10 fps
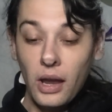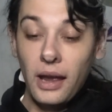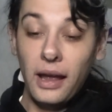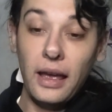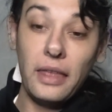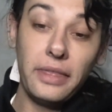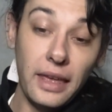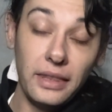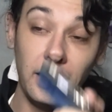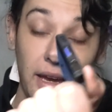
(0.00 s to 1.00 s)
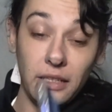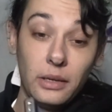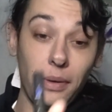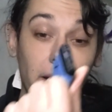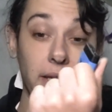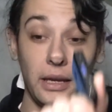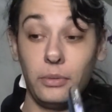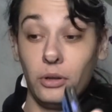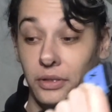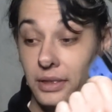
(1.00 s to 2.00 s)
And then the HDMI
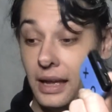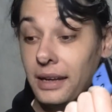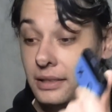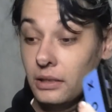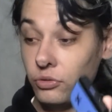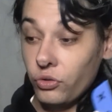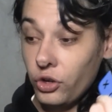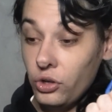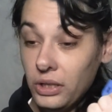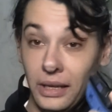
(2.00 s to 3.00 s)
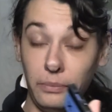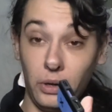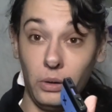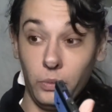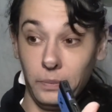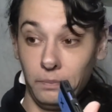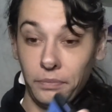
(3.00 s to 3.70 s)
cable, that's the really important one.